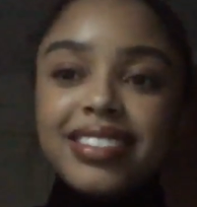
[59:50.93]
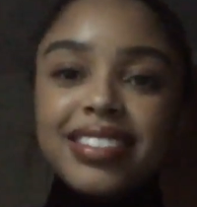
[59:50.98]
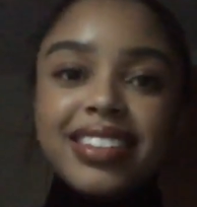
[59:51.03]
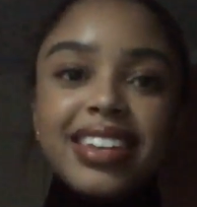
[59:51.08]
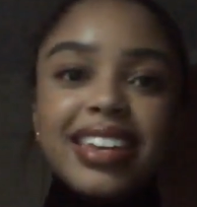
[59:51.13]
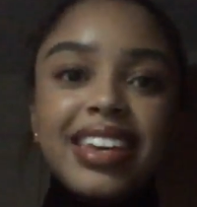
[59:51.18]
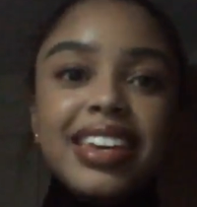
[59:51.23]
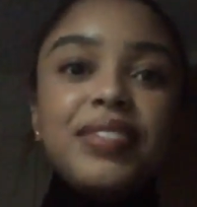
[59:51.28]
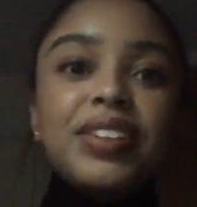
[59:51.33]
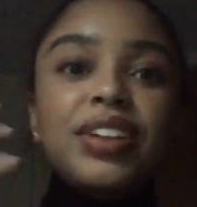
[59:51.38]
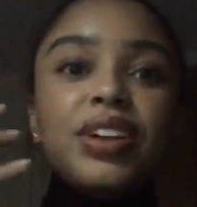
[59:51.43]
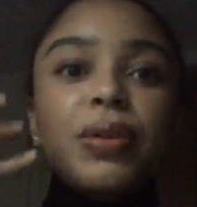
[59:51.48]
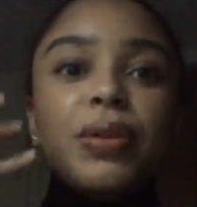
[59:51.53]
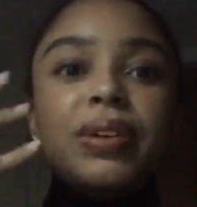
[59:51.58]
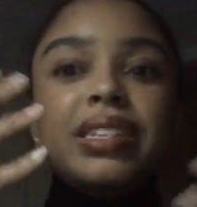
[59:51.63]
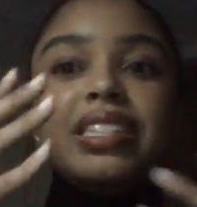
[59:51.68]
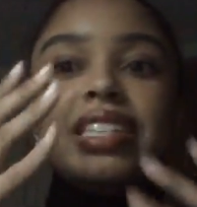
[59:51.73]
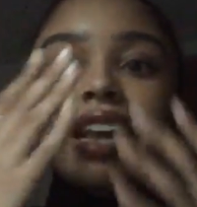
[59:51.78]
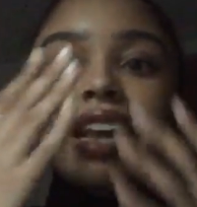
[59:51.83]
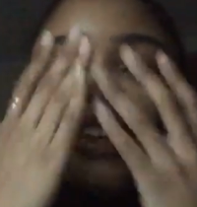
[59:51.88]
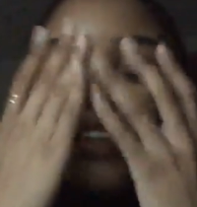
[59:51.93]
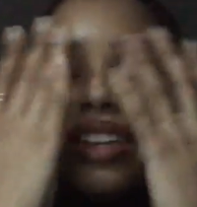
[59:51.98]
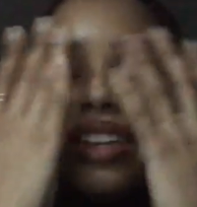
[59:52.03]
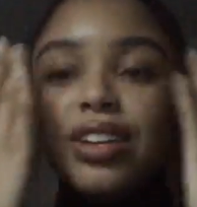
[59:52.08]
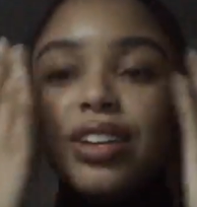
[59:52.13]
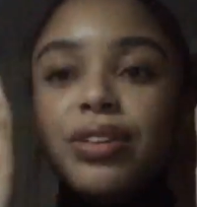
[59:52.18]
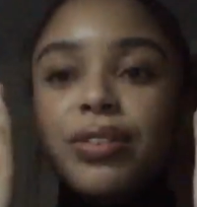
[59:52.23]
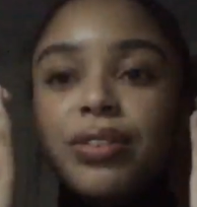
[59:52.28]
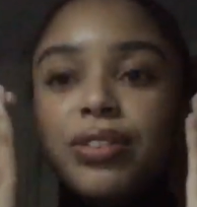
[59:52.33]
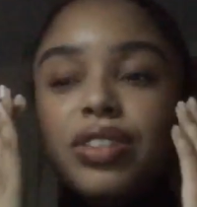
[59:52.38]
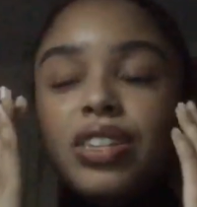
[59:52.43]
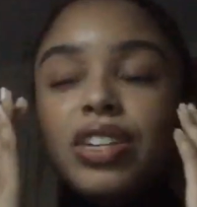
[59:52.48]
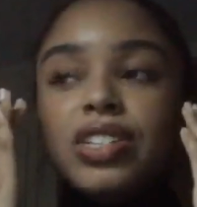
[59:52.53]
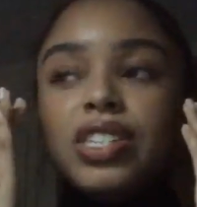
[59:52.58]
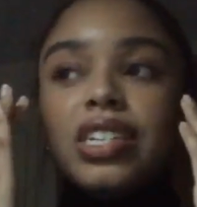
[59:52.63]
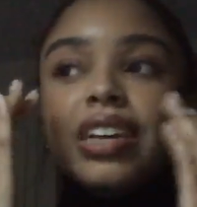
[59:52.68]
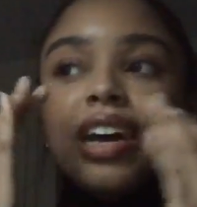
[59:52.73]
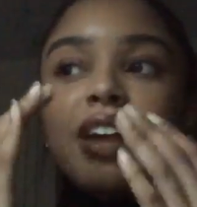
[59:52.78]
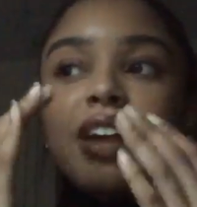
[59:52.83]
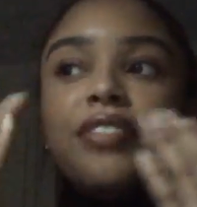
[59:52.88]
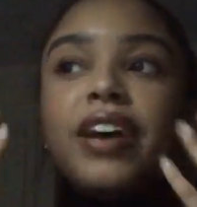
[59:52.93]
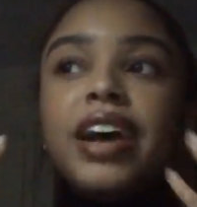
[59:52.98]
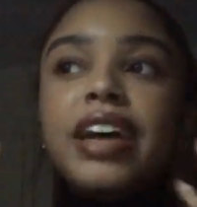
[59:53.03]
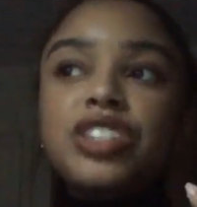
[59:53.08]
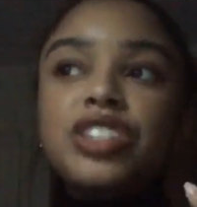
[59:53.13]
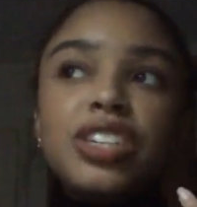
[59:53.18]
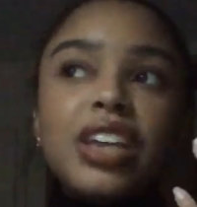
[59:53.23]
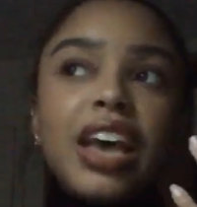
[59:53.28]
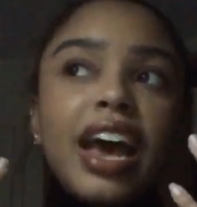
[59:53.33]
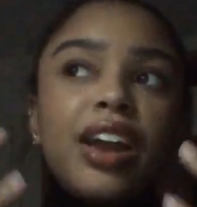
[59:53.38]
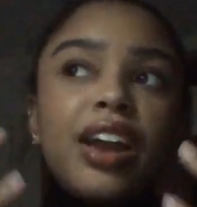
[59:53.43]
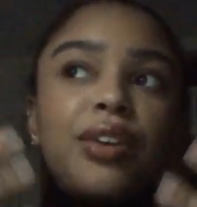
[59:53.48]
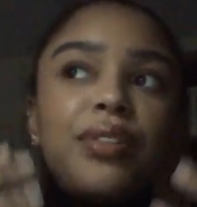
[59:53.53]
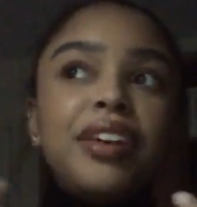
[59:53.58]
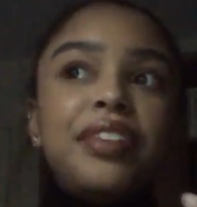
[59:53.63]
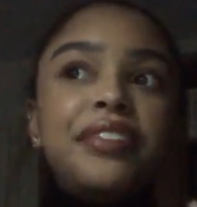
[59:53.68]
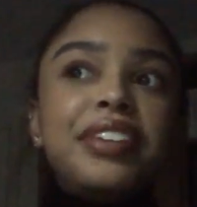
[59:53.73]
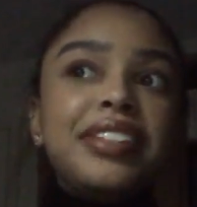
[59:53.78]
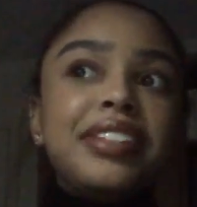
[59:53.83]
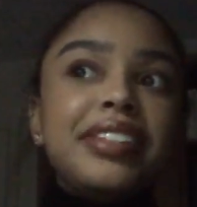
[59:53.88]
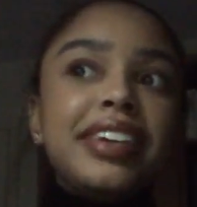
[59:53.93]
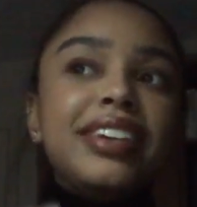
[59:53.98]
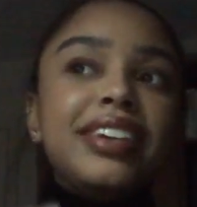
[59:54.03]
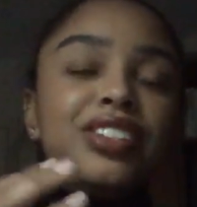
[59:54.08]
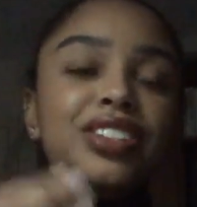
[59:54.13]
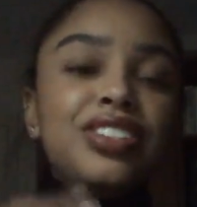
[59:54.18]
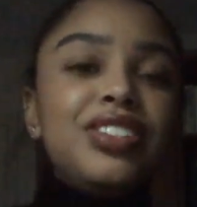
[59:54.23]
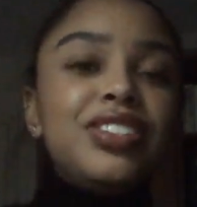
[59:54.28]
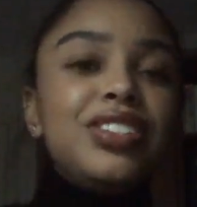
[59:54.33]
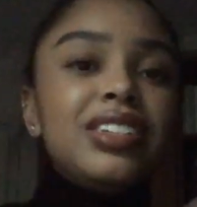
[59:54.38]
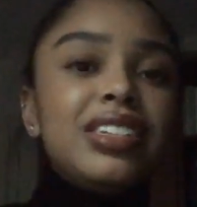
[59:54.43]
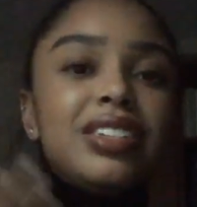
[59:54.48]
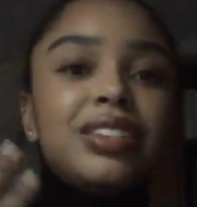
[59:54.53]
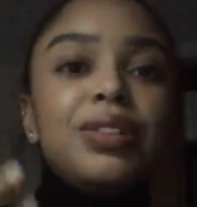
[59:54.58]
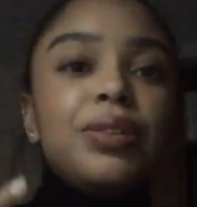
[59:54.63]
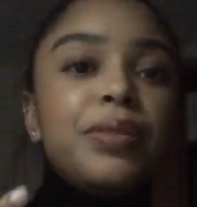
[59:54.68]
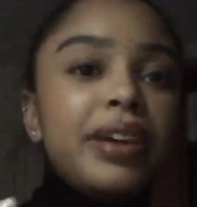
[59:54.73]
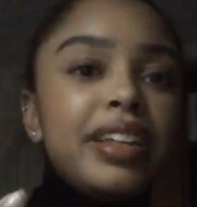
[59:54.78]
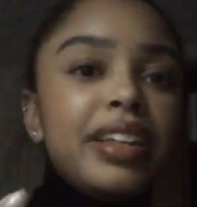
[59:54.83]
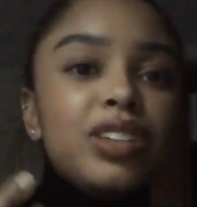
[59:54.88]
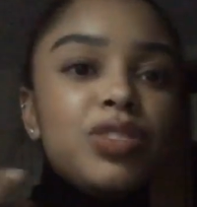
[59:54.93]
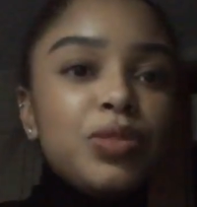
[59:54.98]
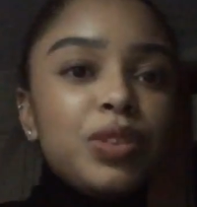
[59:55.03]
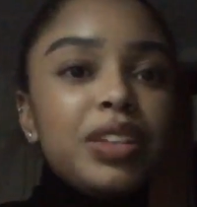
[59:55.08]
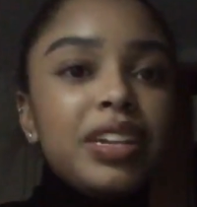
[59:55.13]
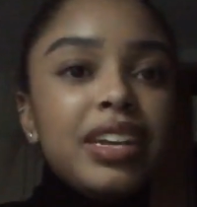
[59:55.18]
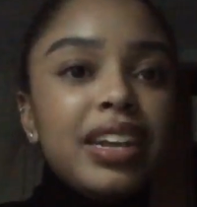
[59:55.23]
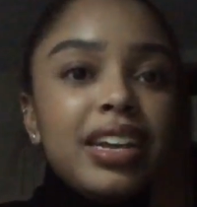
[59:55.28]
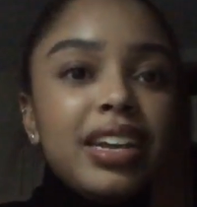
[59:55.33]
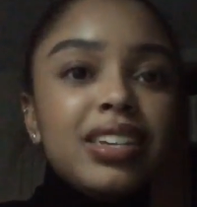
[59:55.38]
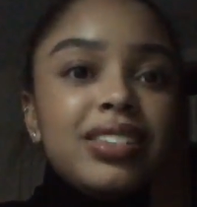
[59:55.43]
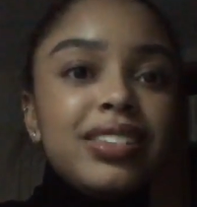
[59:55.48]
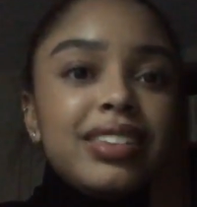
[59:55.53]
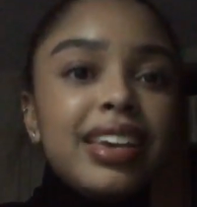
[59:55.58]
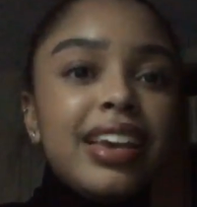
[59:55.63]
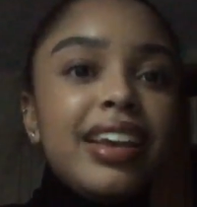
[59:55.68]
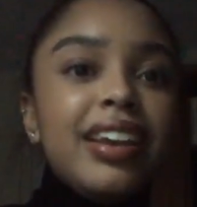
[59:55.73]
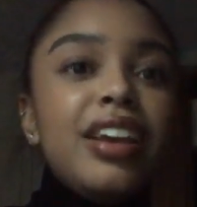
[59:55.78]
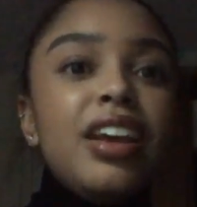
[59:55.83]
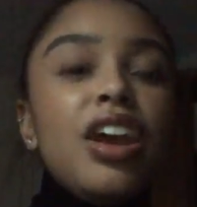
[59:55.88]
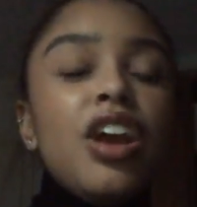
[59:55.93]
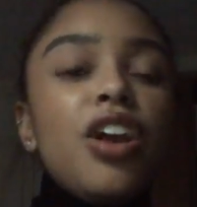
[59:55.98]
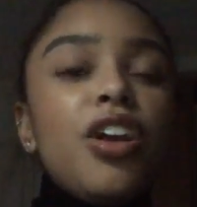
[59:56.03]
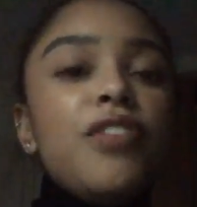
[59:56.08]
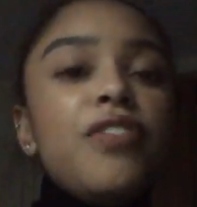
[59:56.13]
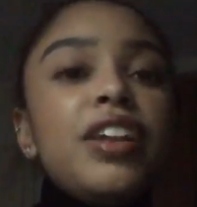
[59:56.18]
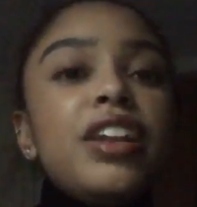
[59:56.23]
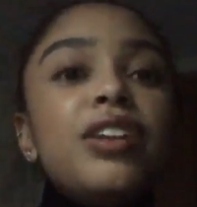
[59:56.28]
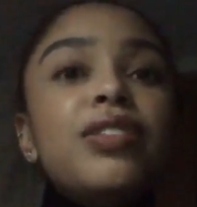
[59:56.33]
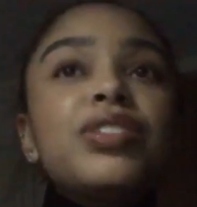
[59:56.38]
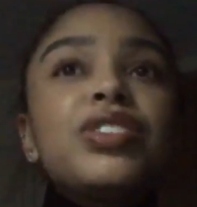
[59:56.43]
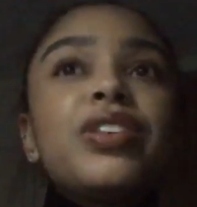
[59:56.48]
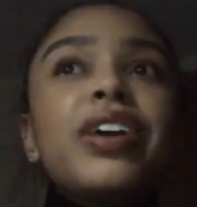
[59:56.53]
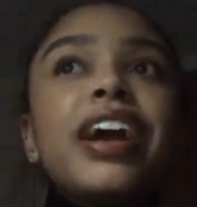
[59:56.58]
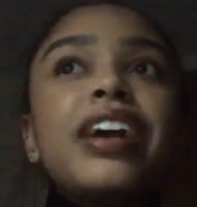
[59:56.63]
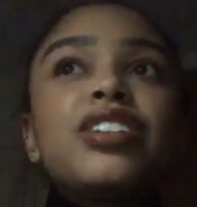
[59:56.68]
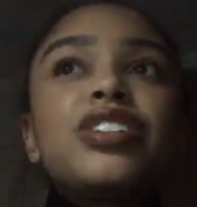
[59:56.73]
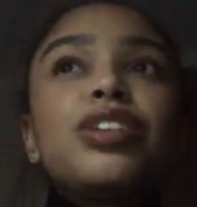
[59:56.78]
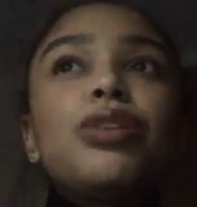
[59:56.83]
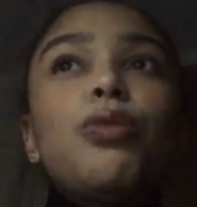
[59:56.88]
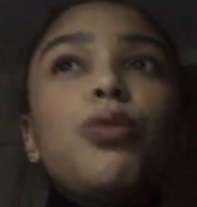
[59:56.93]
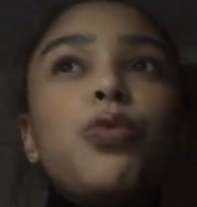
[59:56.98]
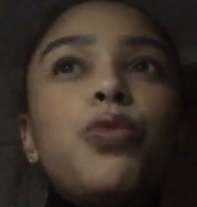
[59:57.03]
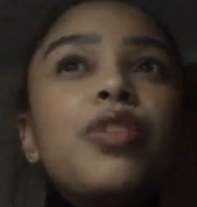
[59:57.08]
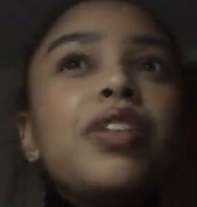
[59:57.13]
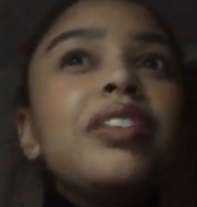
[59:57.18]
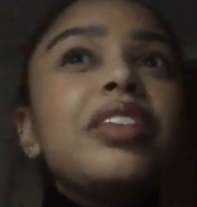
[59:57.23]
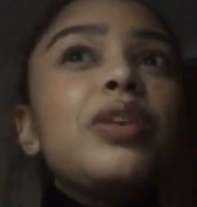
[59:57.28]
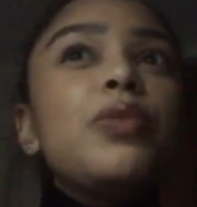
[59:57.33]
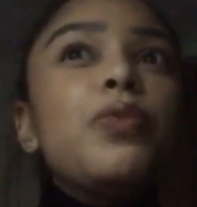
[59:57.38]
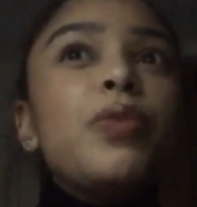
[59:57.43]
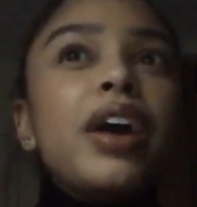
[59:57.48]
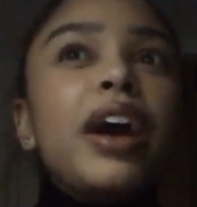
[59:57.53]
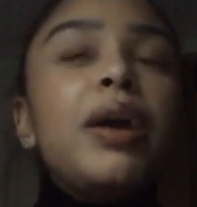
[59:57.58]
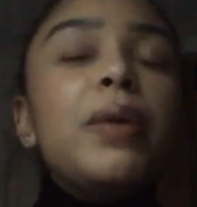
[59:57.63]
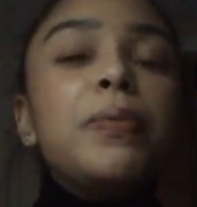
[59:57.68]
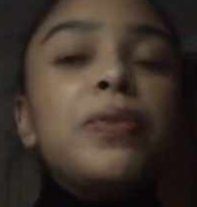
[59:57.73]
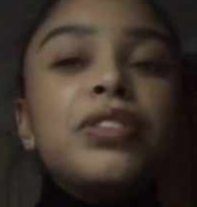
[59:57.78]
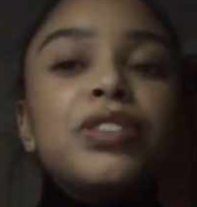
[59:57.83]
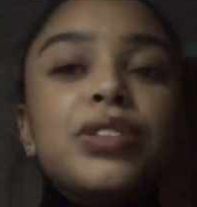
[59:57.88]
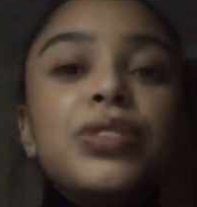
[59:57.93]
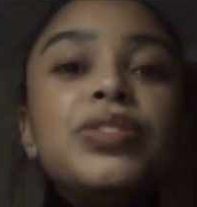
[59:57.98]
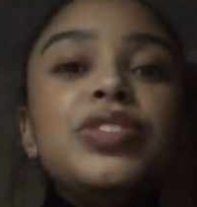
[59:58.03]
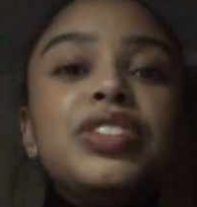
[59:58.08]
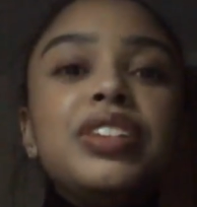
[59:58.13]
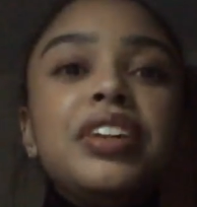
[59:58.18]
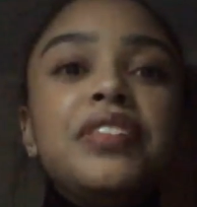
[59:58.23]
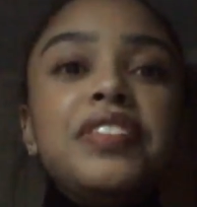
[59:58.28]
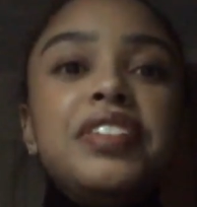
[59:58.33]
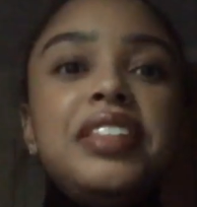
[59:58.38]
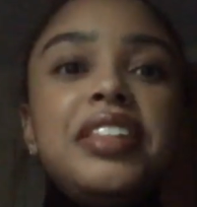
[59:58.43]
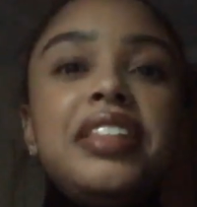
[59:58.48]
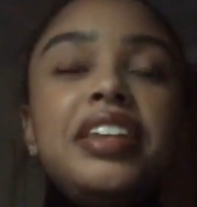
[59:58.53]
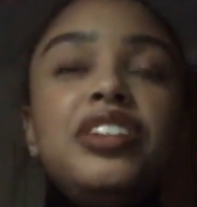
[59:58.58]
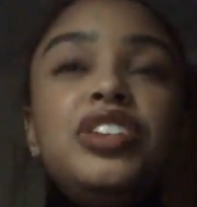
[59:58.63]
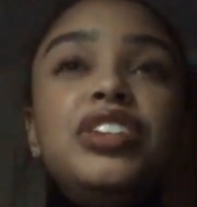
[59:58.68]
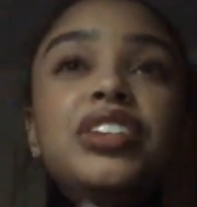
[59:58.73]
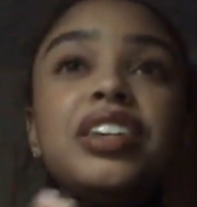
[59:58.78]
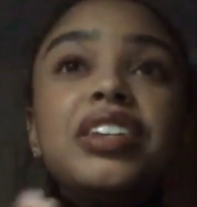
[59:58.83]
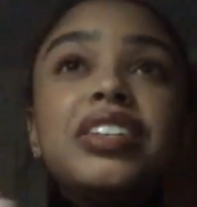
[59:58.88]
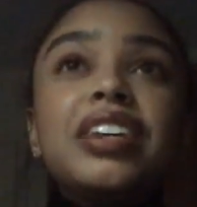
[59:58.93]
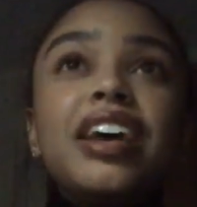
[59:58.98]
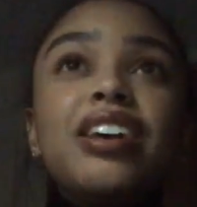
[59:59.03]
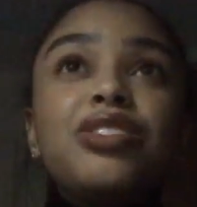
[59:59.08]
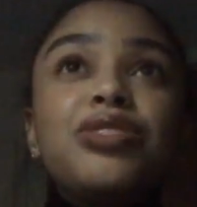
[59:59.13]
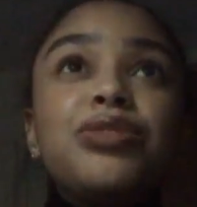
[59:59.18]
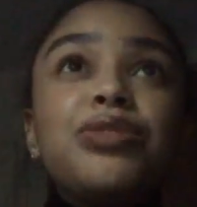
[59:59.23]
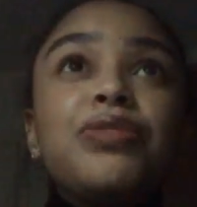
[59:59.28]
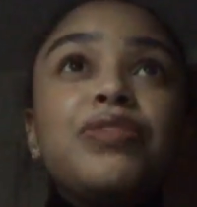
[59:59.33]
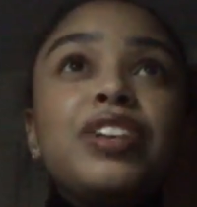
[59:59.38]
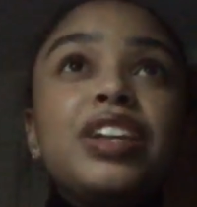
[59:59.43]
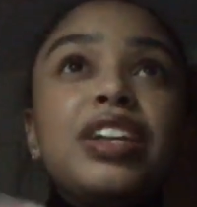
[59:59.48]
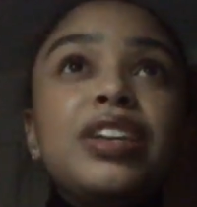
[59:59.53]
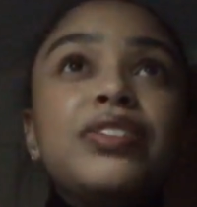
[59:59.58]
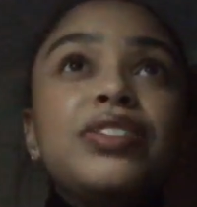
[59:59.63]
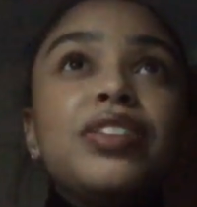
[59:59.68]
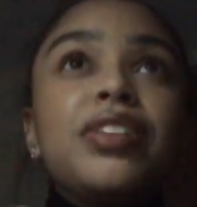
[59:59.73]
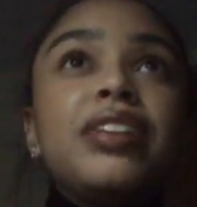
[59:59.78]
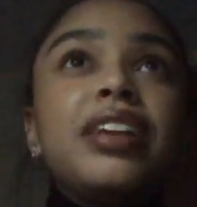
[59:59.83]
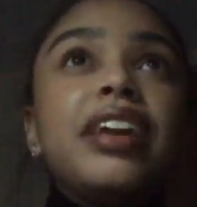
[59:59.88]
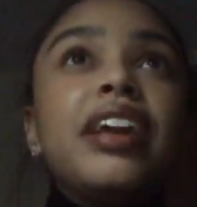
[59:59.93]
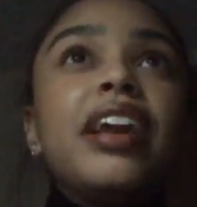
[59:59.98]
even though it's like, you know, there's a lot of eyeshadow and everything, she just does it in a way that's really nice. And her videos are actually really well produced and everything. Like, she does actual videos on like